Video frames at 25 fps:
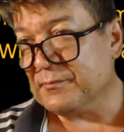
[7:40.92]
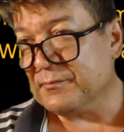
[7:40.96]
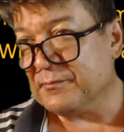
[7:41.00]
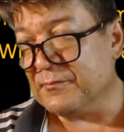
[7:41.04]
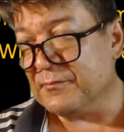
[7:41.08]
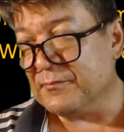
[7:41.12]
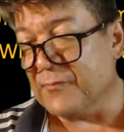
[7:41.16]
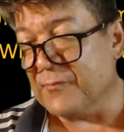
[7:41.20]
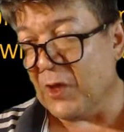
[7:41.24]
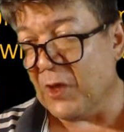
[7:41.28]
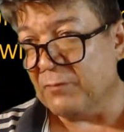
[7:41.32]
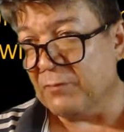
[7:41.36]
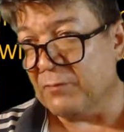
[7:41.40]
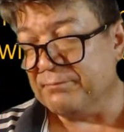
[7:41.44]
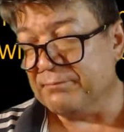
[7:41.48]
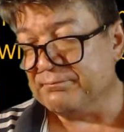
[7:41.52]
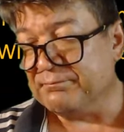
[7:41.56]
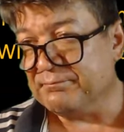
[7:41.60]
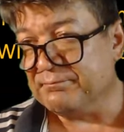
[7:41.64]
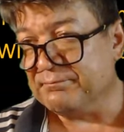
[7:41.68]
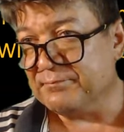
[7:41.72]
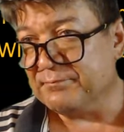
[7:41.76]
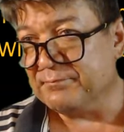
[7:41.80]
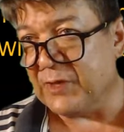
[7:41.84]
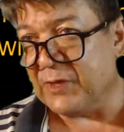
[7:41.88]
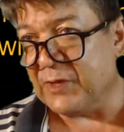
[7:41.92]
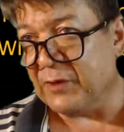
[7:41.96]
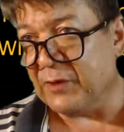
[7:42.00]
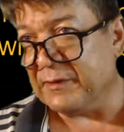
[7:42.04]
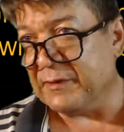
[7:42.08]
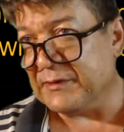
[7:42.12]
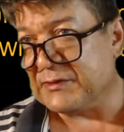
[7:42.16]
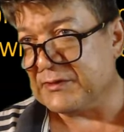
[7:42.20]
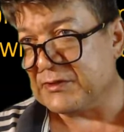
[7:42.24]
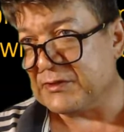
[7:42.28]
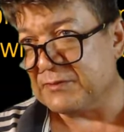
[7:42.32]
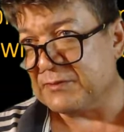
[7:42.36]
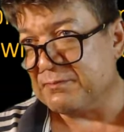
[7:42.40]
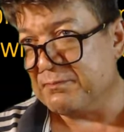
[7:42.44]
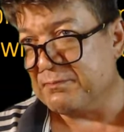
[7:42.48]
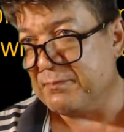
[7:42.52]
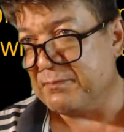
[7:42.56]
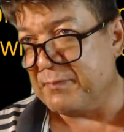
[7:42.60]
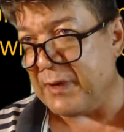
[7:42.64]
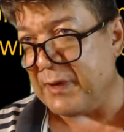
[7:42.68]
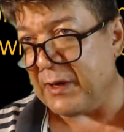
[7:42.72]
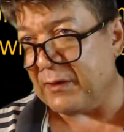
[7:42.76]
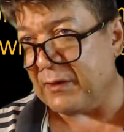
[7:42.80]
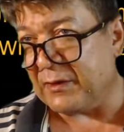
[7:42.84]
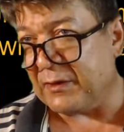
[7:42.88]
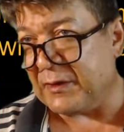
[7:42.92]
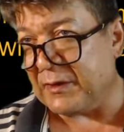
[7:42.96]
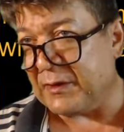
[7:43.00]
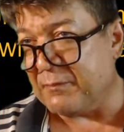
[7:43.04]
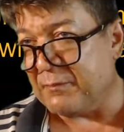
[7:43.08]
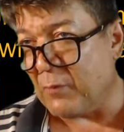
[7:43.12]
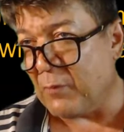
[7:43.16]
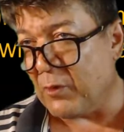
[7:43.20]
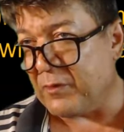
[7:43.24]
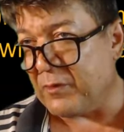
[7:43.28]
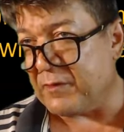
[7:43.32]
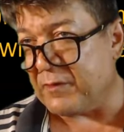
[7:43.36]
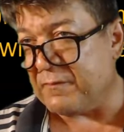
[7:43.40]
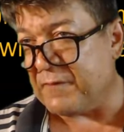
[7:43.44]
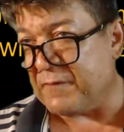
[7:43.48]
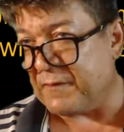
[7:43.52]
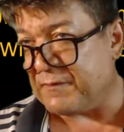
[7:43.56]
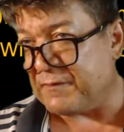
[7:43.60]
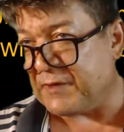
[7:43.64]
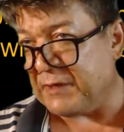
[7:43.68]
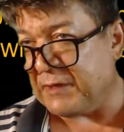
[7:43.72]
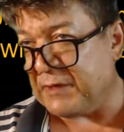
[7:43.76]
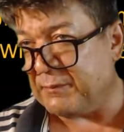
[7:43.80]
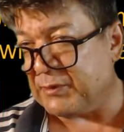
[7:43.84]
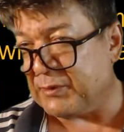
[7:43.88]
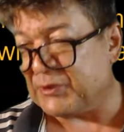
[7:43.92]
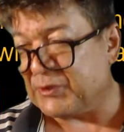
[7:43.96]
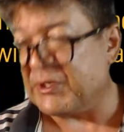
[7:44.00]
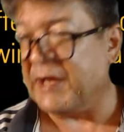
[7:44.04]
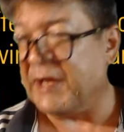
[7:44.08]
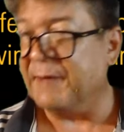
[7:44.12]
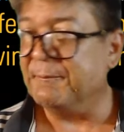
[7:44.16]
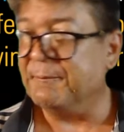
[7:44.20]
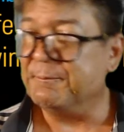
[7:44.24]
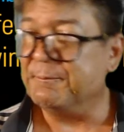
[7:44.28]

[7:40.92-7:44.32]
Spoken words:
No, it's barely more than 15%.